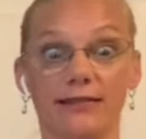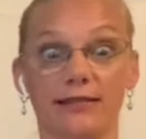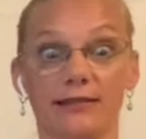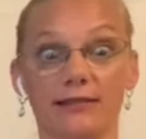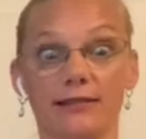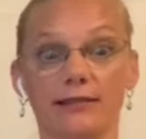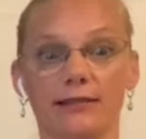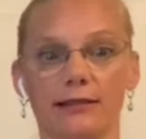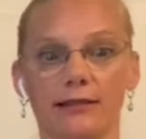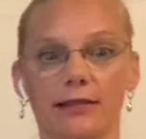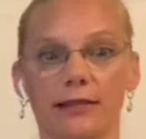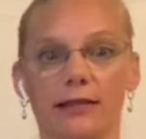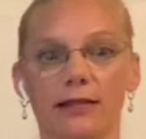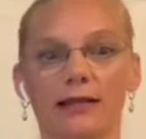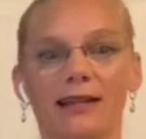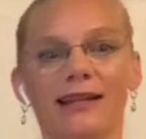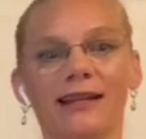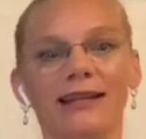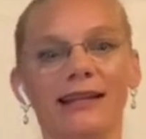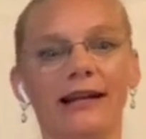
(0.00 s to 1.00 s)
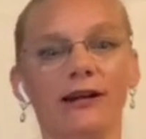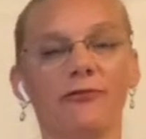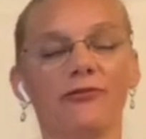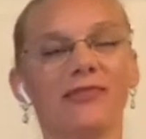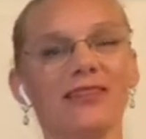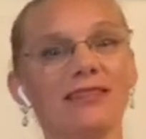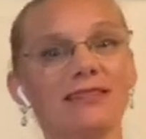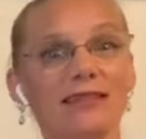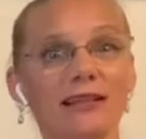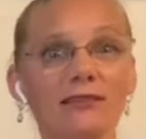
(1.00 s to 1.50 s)
the slick. Now,
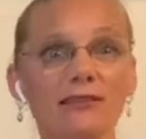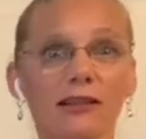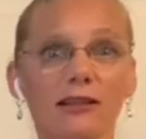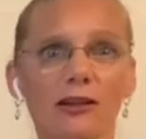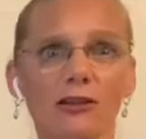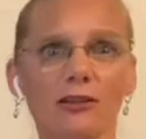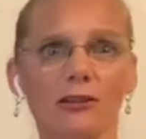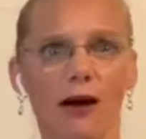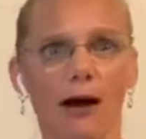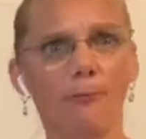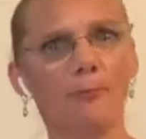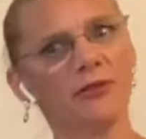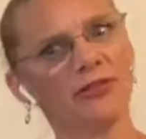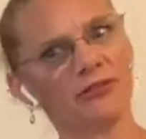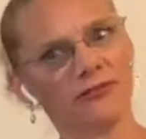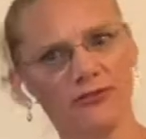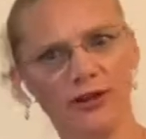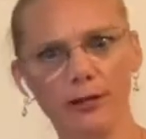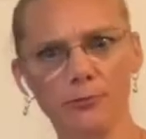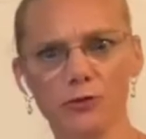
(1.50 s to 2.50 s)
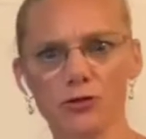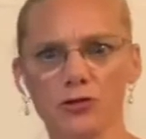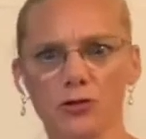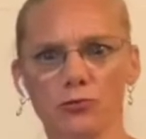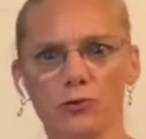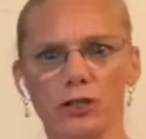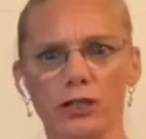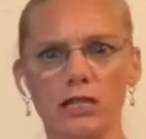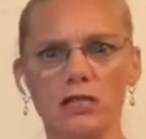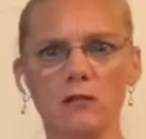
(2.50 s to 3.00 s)
that sounds like a lot, but the fibers are
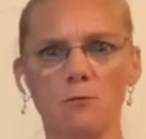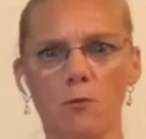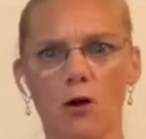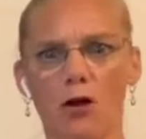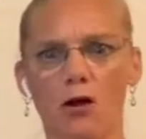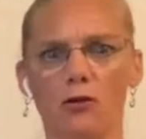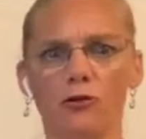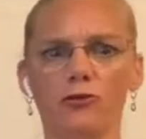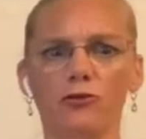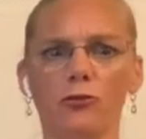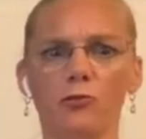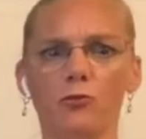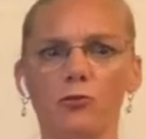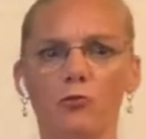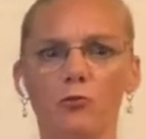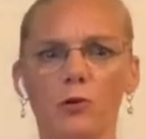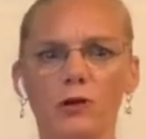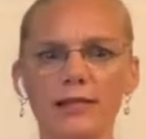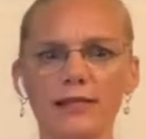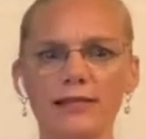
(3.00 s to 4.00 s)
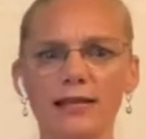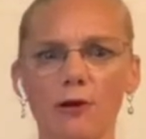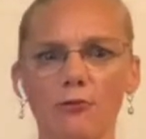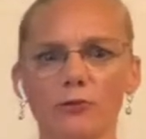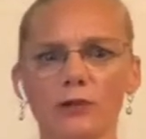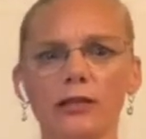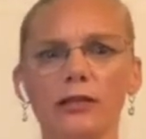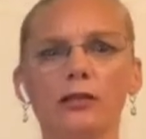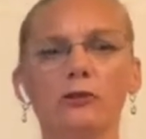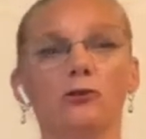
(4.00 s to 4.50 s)
really small. So what does that
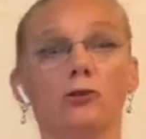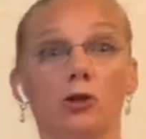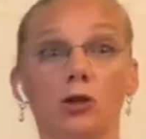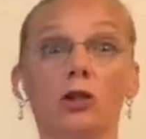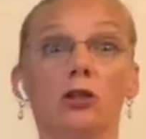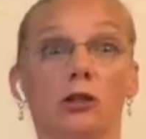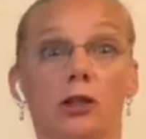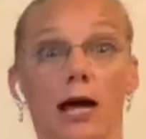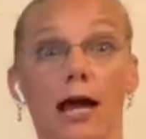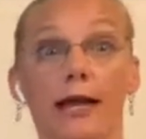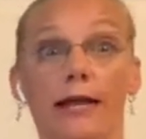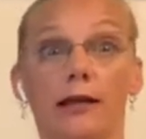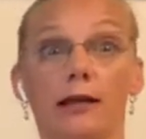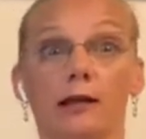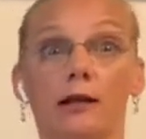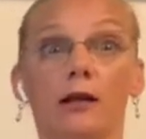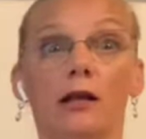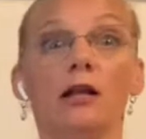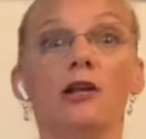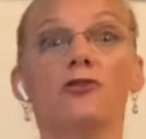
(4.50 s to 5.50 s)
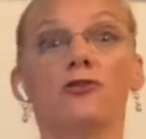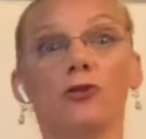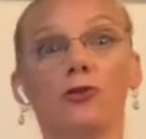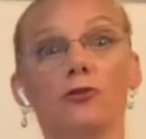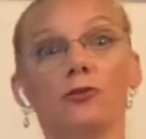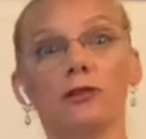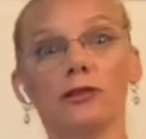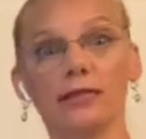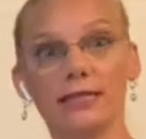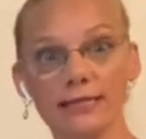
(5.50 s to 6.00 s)
really look like?
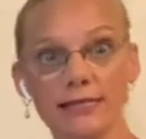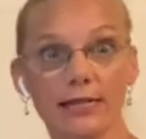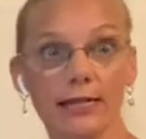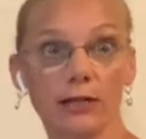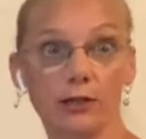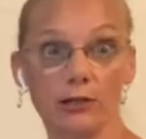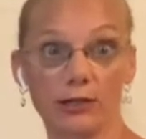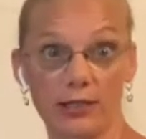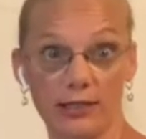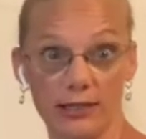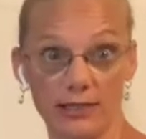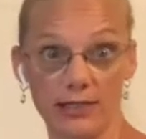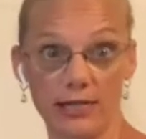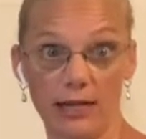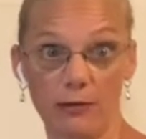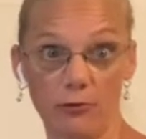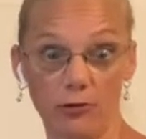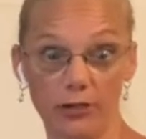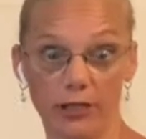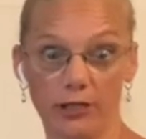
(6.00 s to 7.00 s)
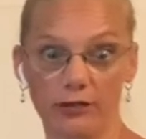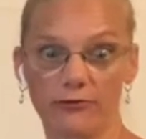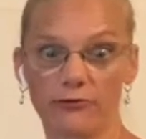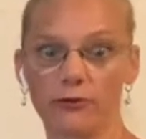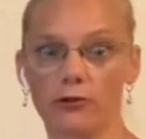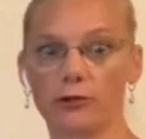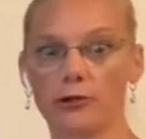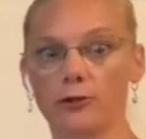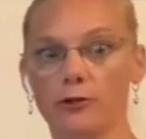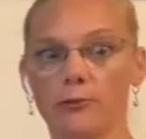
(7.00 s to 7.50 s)
So let's take a look at the table here
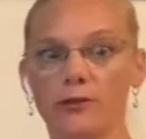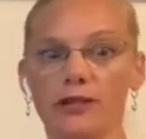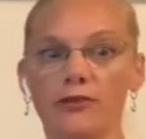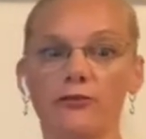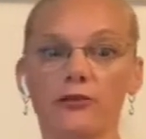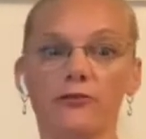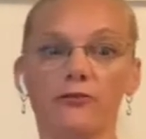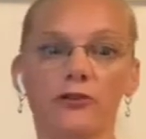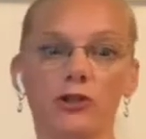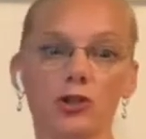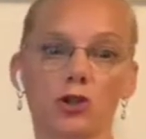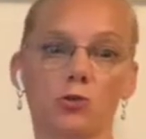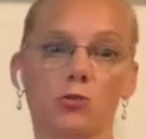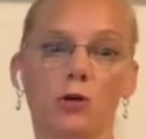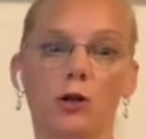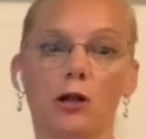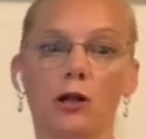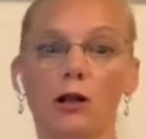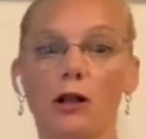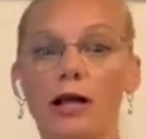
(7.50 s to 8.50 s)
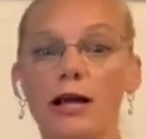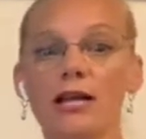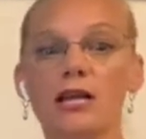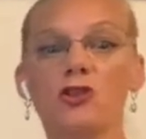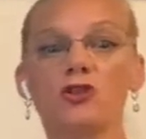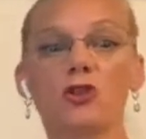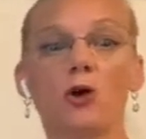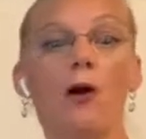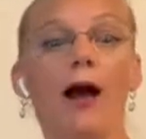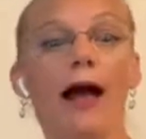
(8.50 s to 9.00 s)
for a little bit of a visual.
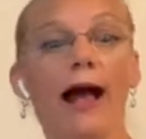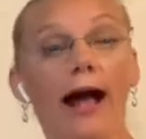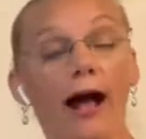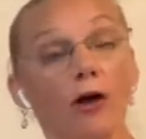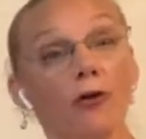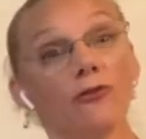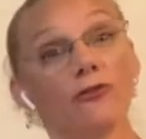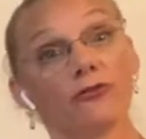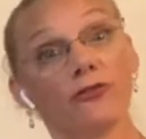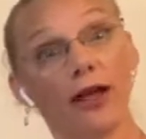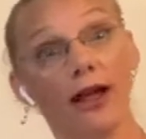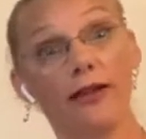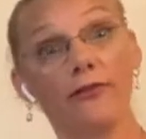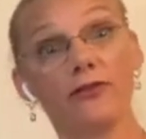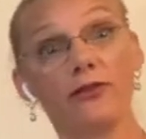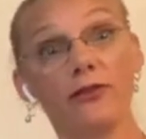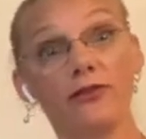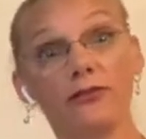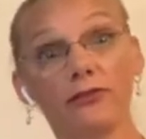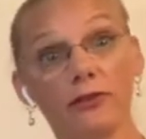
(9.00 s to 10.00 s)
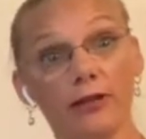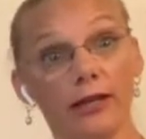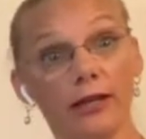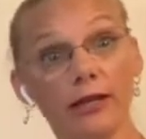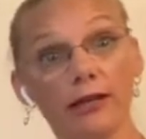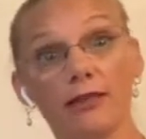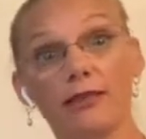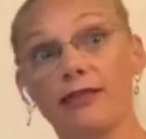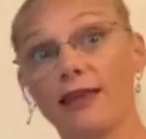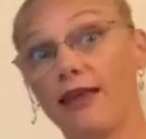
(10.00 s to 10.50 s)
So outside the slick,
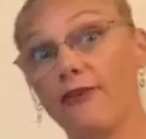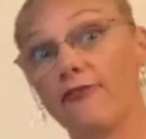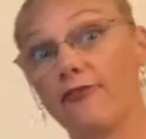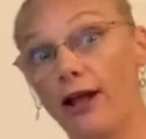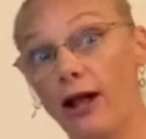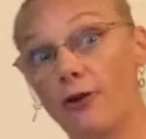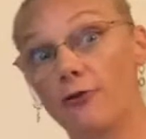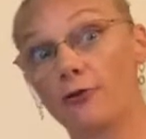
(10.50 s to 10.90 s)
they found